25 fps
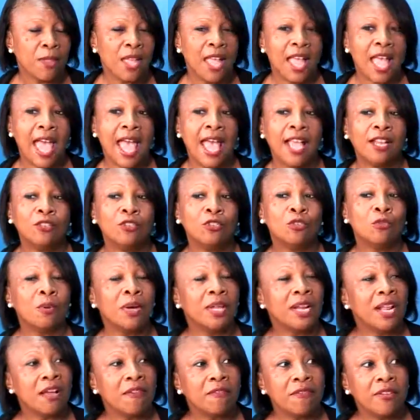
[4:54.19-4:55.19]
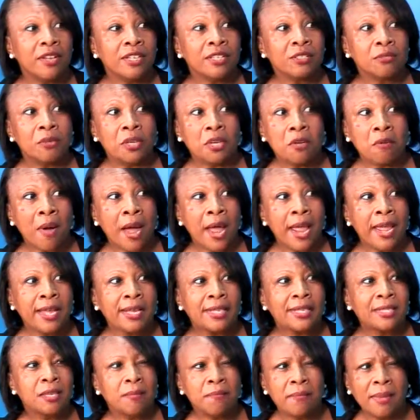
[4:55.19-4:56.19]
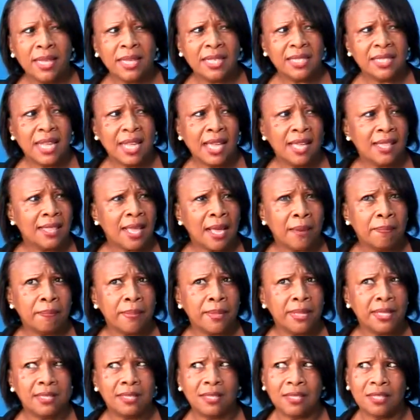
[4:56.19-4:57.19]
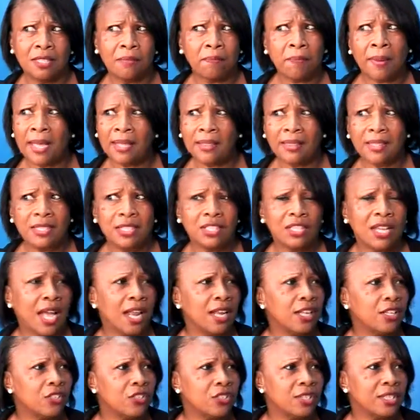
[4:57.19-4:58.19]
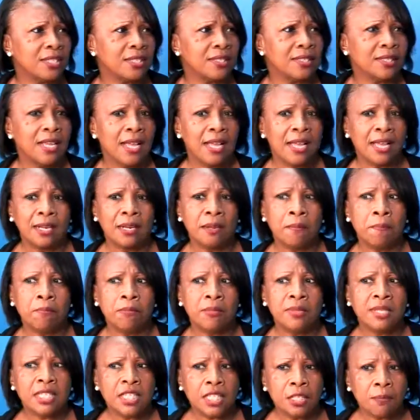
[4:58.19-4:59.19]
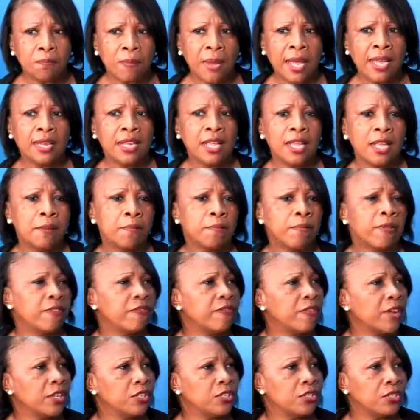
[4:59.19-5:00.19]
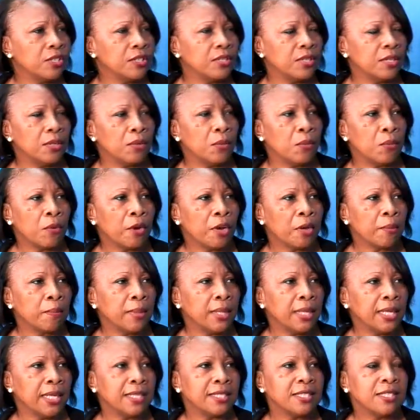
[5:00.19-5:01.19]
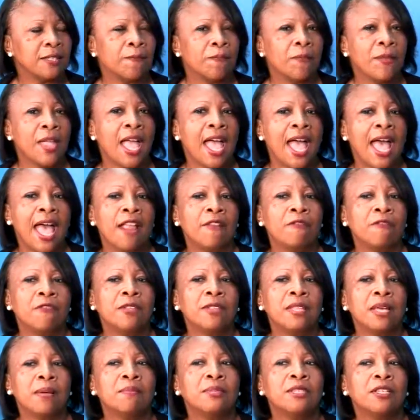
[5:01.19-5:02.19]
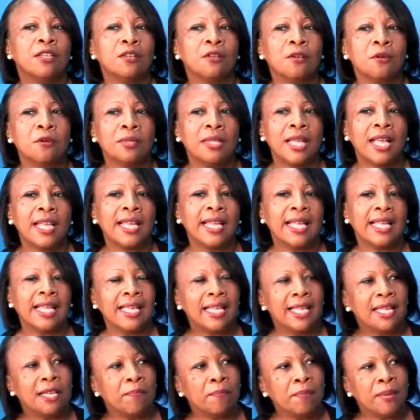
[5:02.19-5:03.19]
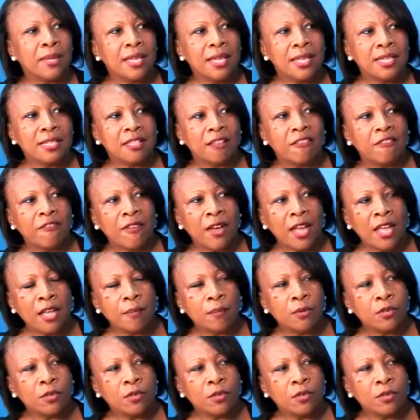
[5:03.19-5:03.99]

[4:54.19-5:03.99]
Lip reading: and do whatever is required to maintain that peace despite the challenges, despite the imperfections in the workplace. And for them to know that the EAP is a viable